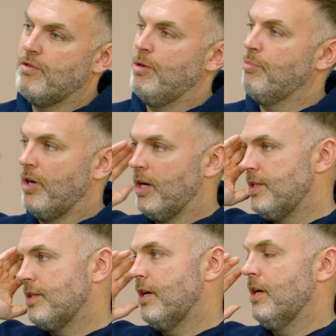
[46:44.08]
agree a
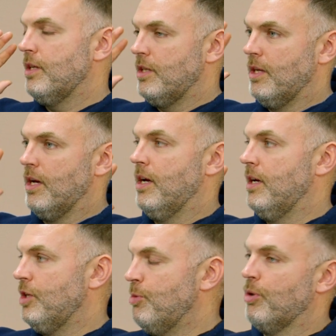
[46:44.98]
price.
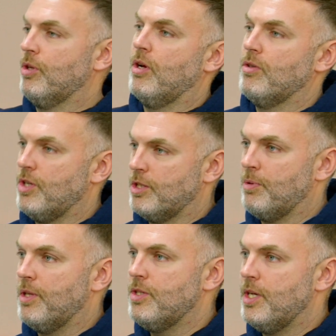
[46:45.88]
You put the contract to
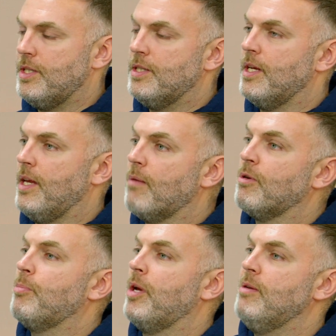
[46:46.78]
pay the JCT. I'm
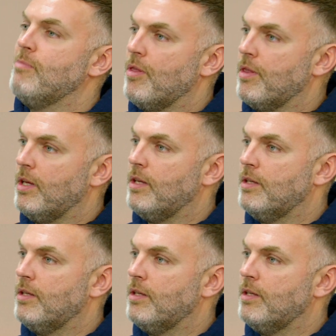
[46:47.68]
going to pay you monthly.